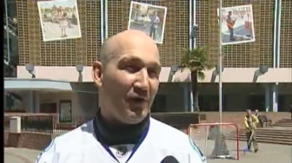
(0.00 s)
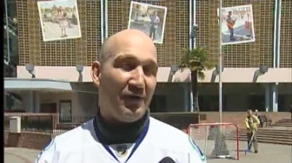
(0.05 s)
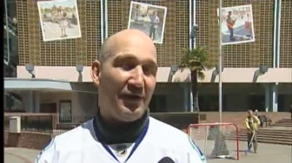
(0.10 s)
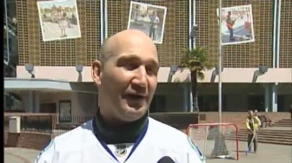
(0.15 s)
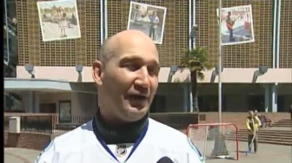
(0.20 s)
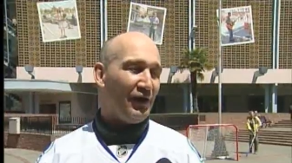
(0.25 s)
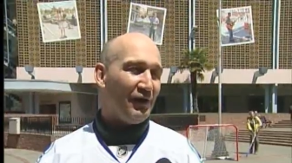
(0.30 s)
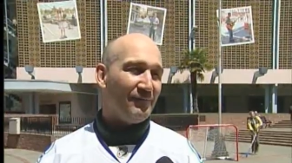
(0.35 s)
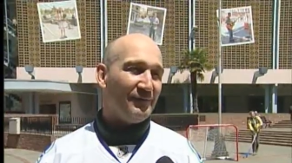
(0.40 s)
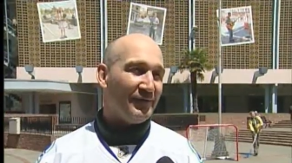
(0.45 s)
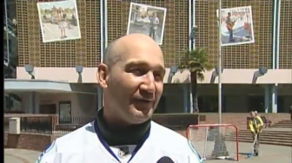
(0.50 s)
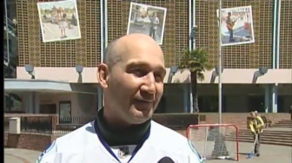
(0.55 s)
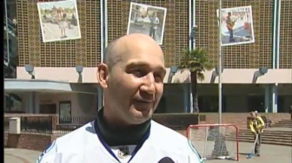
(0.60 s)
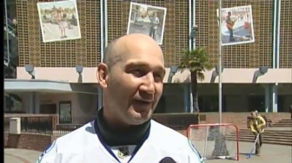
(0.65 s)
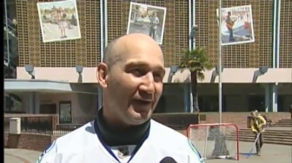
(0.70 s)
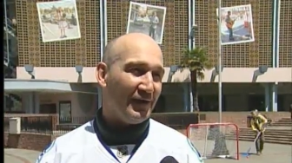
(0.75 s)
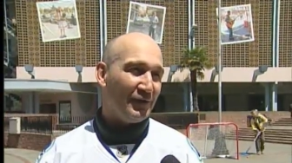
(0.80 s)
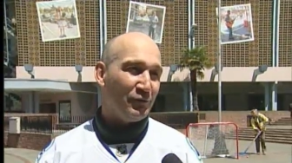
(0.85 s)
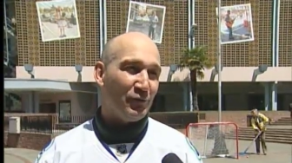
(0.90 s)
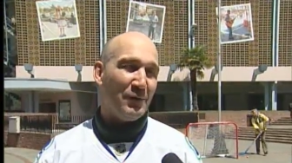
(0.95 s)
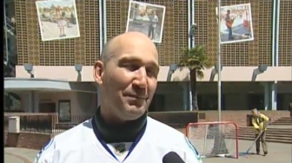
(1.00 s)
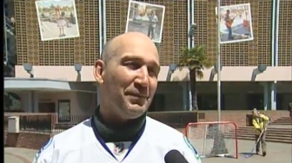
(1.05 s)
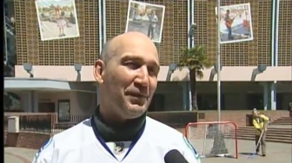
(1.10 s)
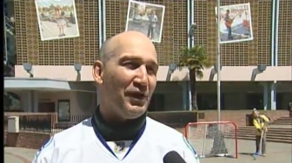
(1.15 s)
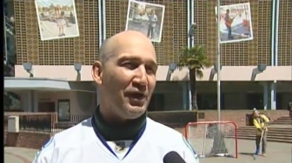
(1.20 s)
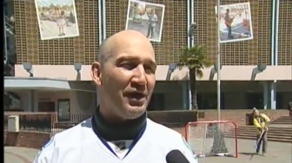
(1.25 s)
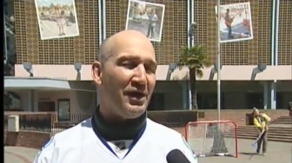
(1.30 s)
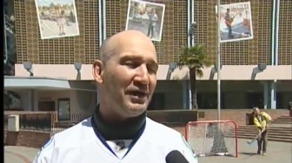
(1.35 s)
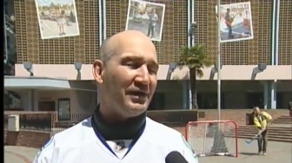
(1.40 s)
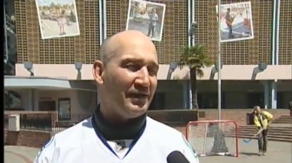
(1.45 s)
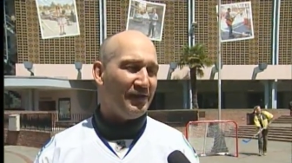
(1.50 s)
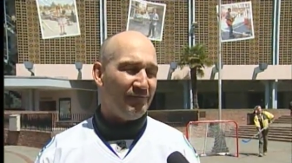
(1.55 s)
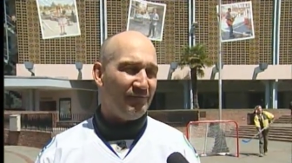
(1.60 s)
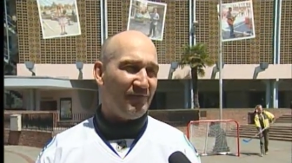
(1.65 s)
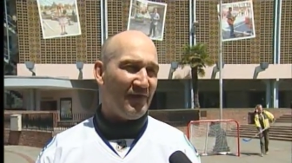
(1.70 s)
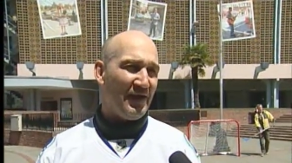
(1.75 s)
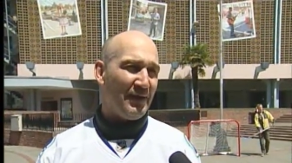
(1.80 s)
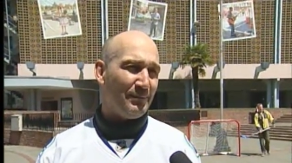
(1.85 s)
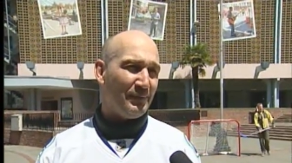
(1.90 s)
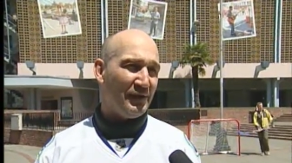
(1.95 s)
I love it. I grew up in a hockey
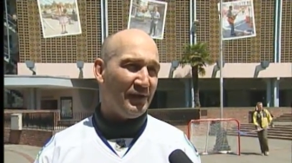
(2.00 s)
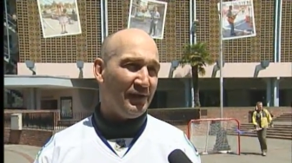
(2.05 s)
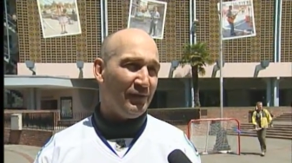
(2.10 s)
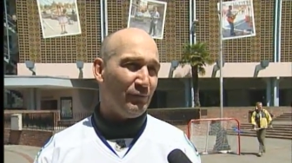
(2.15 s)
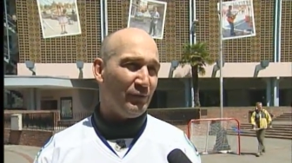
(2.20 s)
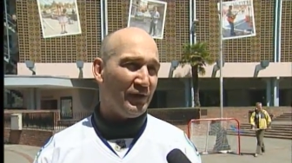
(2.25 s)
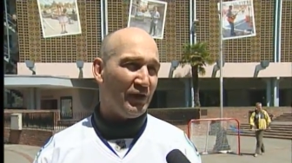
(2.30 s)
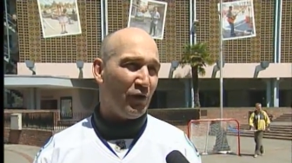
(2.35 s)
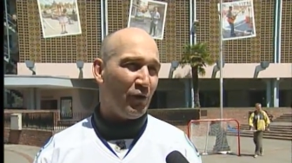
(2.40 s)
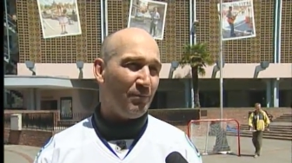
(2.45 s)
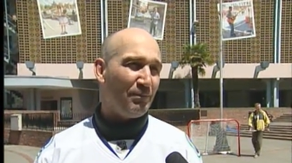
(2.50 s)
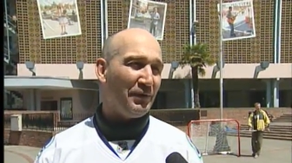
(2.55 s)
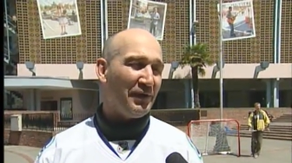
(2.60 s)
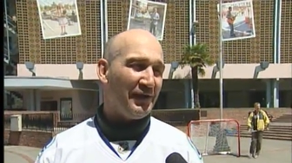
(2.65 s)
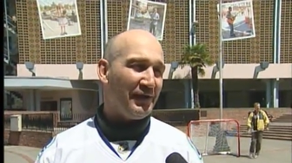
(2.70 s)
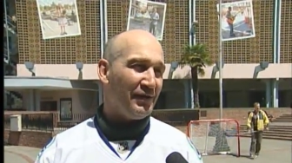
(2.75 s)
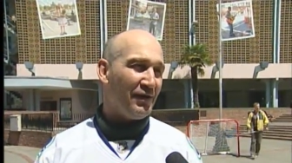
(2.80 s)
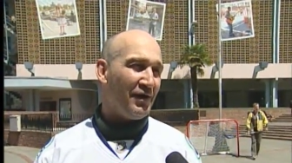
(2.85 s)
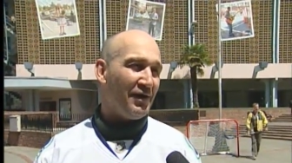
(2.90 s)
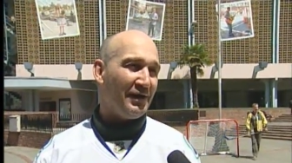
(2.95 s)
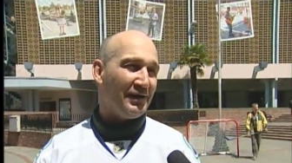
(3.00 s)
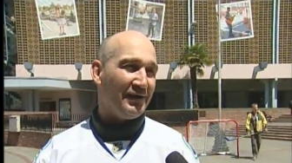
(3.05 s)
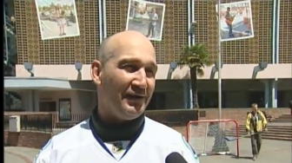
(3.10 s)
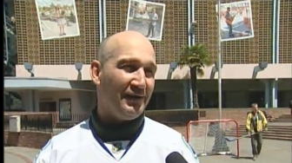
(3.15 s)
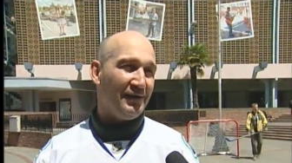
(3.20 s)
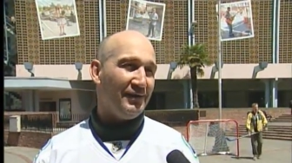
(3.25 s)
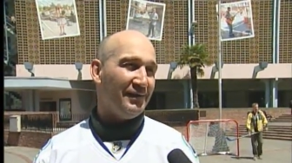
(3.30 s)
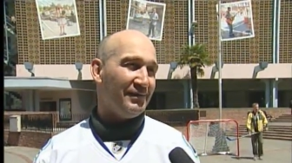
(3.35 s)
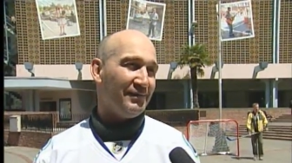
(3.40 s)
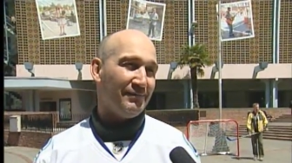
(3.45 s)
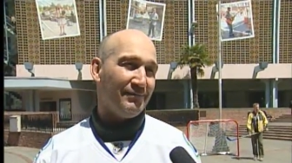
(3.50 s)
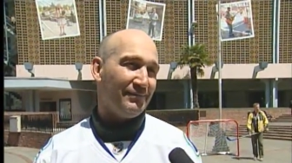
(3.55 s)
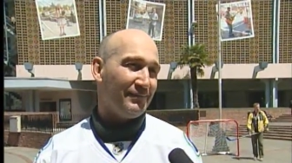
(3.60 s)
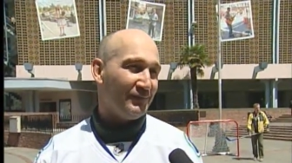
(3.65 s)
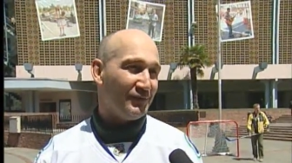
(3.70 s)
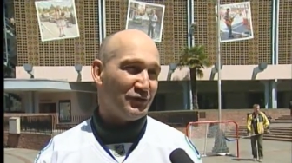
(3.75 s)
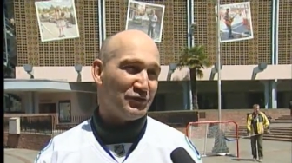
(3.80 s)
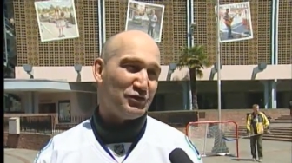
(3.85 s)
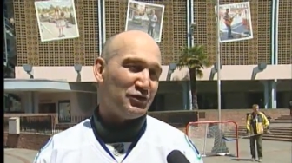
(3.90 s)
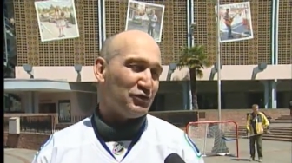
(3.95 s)
family. We all played hockey and
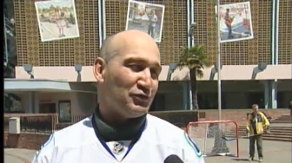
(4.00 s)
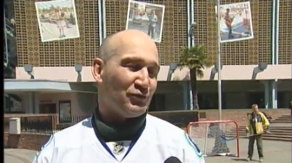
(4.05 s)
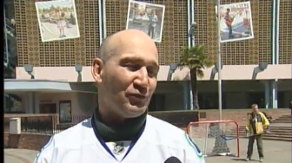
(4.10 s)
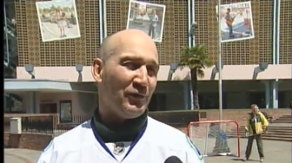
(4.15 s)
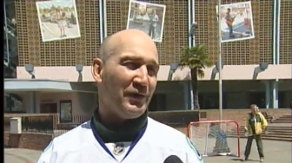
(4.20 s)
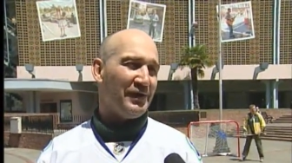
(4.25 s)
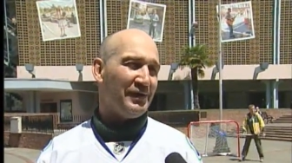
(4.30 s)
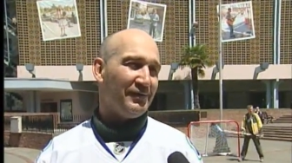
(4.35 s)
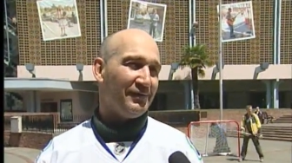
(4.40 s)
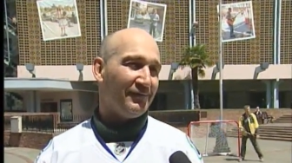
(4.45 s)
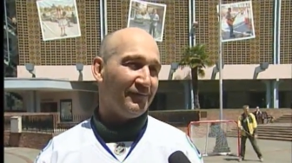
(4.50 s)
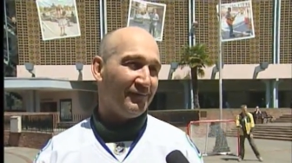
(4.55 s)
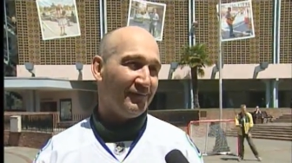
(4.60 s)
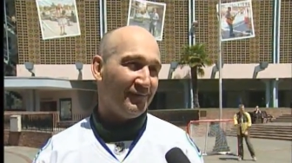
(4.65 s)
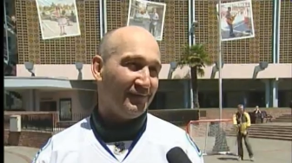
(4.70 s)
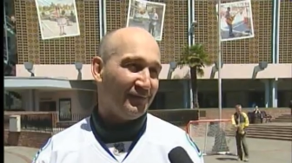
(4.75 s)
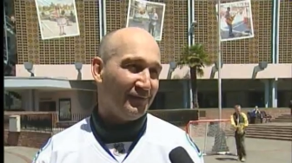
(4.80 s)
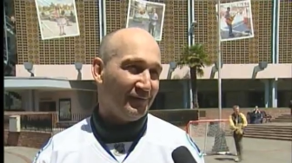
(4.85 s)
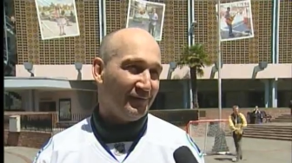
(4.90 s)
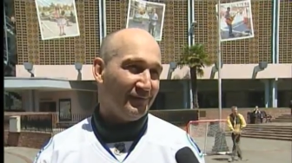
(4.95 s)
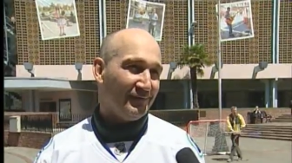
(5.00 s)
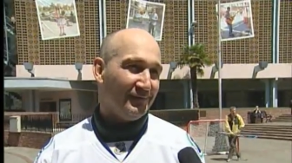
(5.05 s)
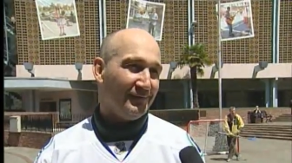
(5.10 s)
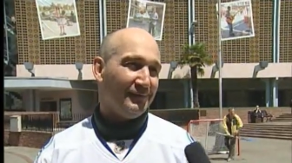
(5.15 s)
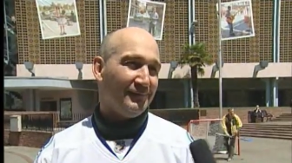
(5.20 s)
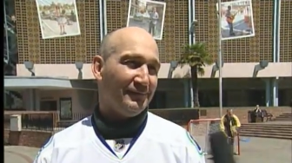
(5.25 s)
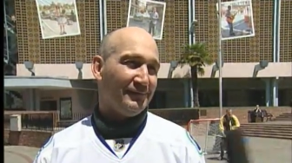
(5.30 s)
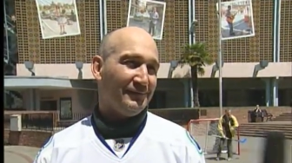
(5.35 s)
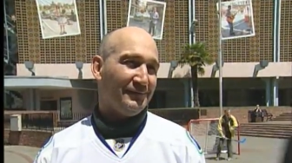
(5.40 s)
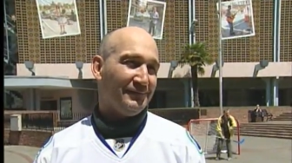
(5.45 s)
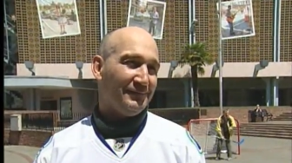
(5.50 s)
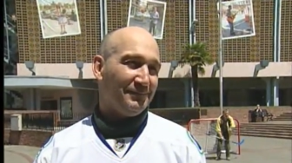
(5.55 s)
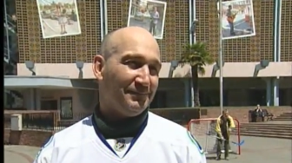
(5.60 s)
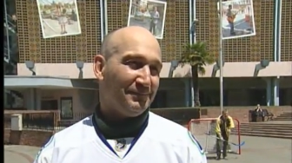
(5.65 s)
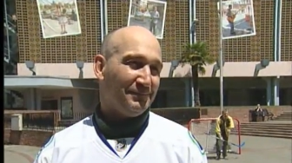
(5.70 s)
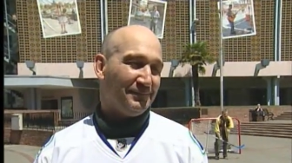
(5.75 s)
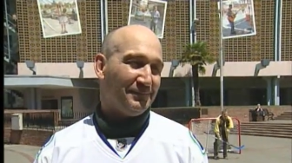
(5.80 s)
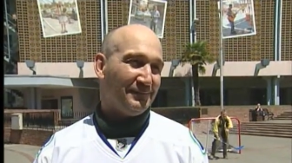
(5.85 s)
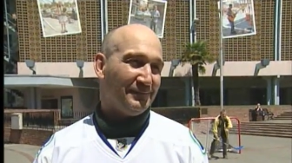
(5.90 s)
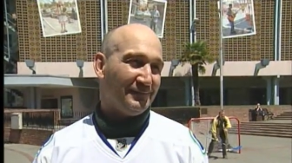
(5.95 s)
this is great. Dare
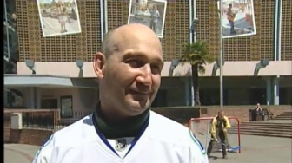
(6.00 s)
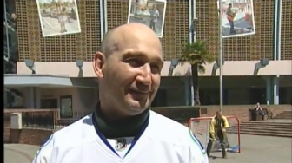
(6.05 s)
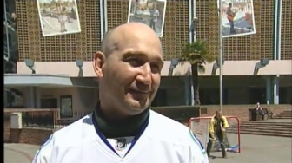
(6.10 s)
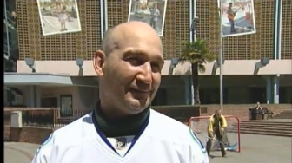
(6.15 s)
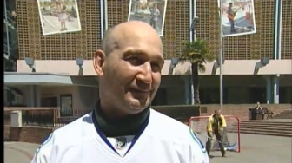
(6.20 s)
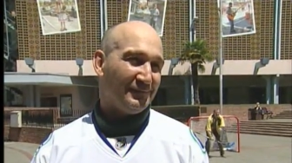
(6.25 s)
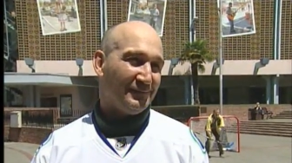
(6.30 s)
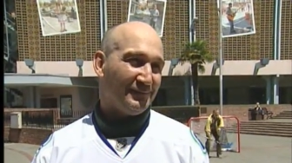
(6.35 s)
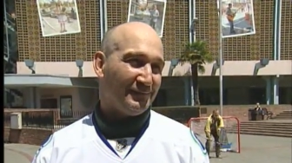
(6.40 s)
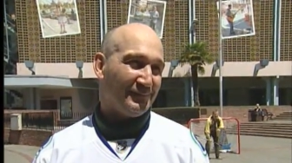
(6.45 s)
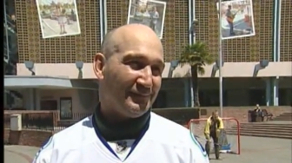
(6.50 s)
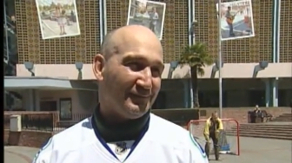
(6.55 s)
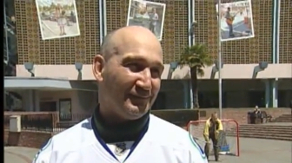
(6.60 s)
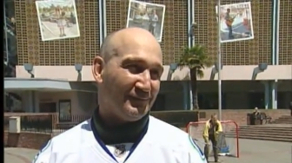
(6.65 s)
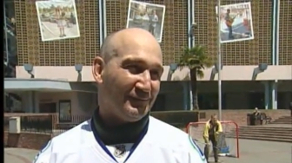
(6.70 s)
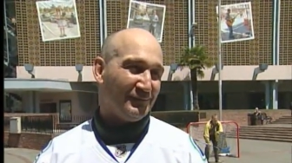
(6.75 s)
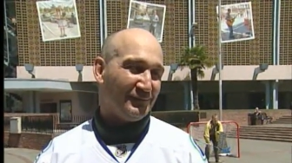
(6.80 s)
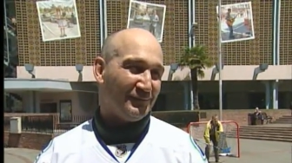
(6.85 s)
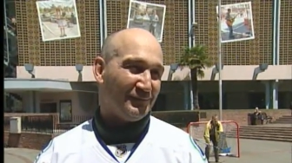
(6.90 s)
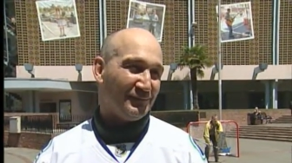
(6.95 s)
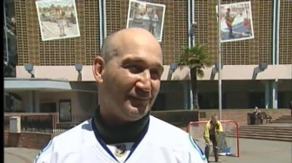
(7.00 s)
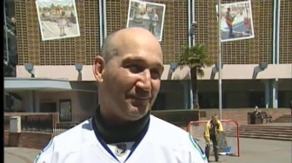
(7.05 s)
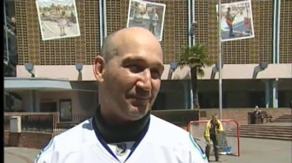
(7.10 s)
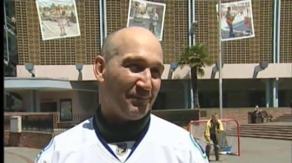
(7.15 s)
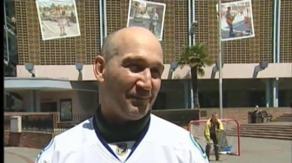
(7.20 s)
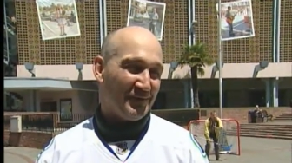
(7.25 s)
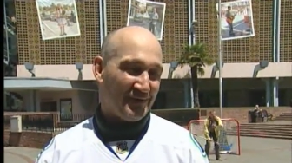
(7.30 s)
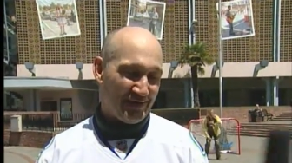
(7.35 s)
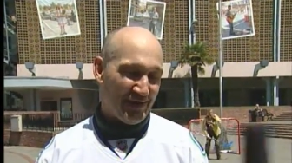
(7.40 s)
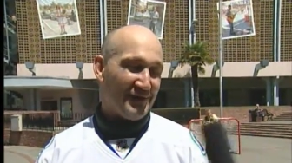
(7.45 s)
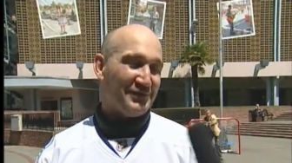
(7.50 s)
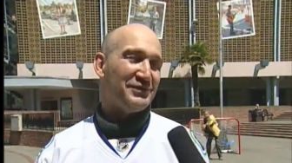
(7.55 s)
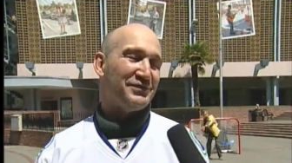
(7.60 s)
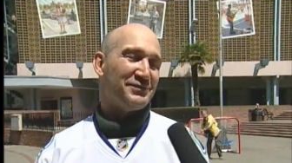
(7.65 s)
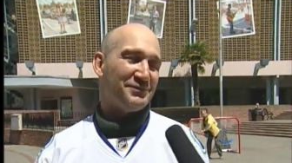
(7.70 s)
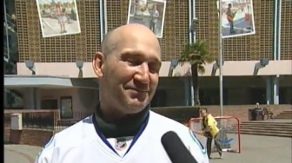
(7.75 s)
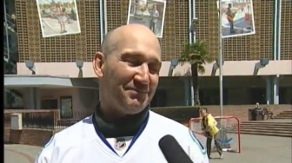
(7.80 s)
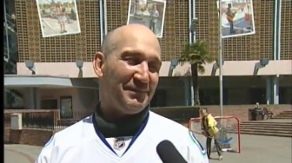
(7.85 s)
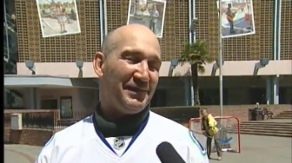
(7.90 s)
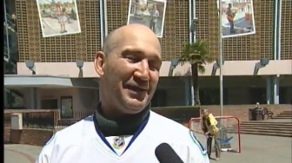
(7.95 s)
I ask, is that how you lost some of your teeth?
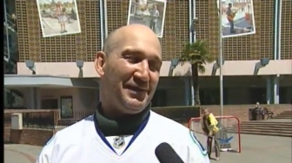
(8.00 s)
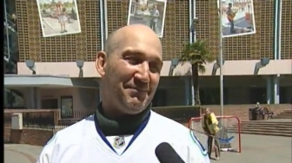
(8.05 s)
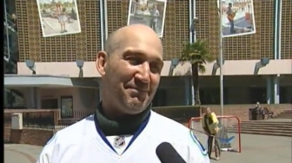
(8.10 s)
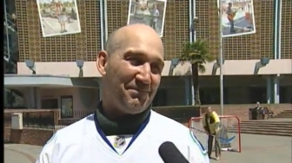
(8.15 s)
Yes, yeah.